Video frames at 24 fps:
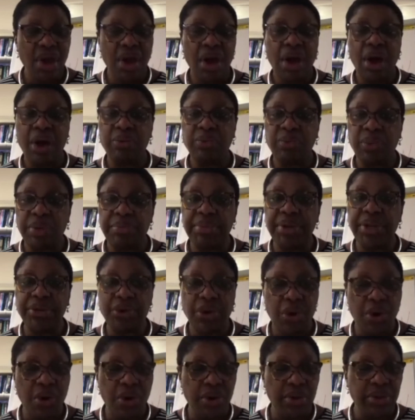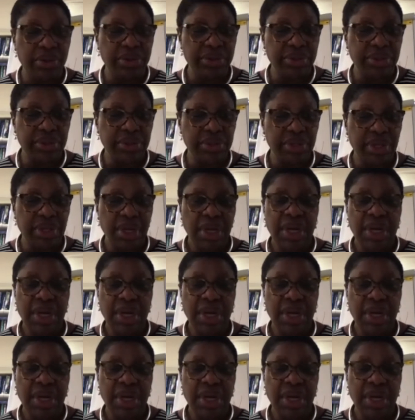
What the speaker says: on women and girls,